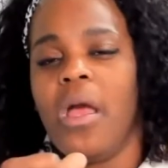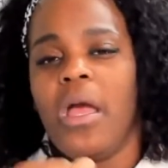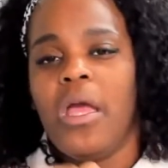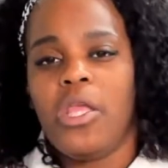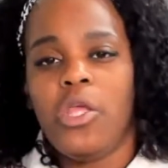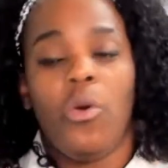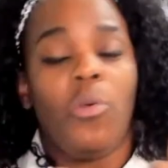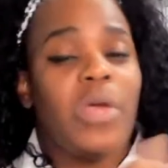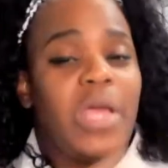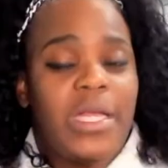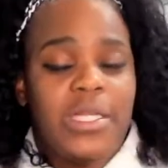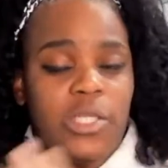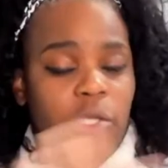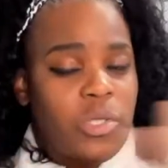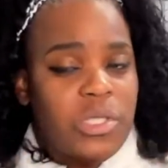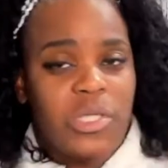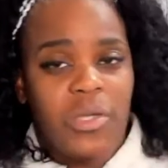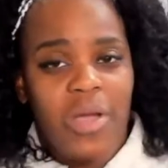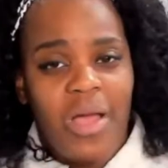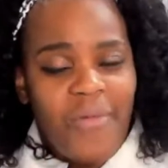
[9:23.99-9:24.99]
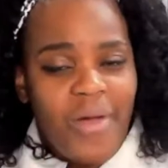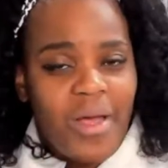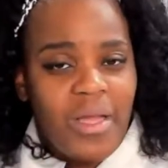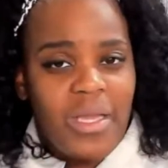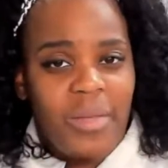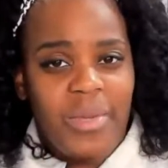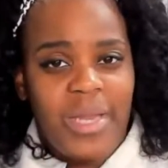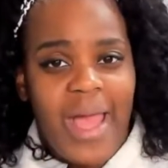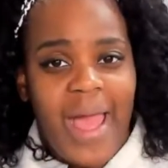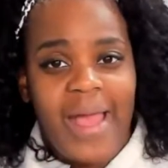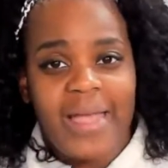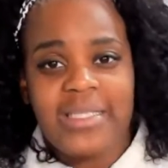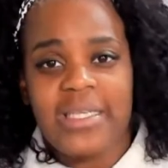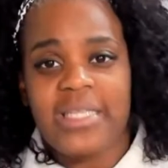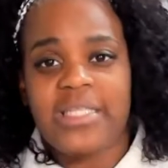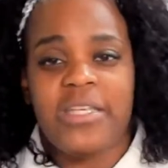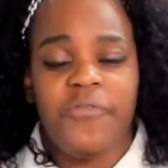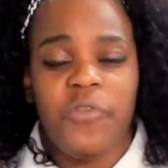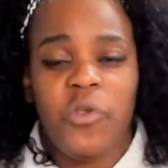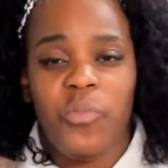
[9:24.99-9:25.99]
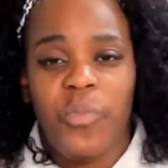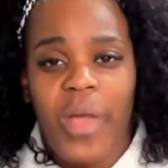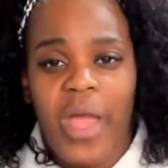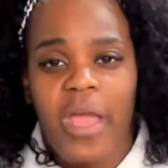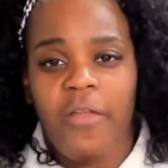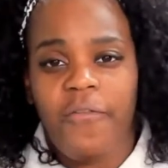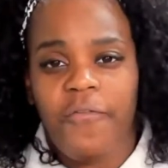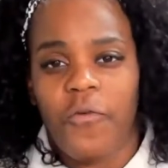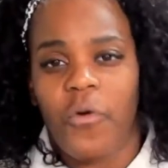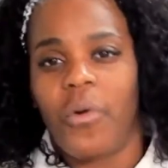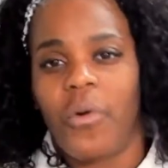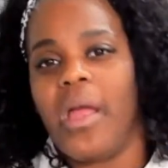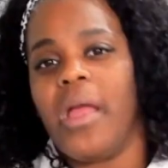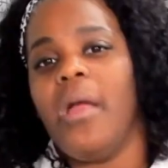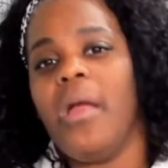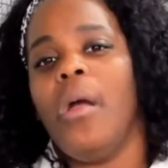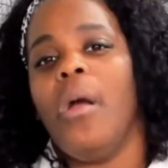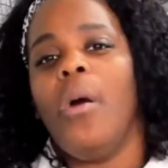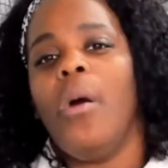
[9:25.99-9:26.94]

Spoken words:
You'll still have unlimited access if you paid for it,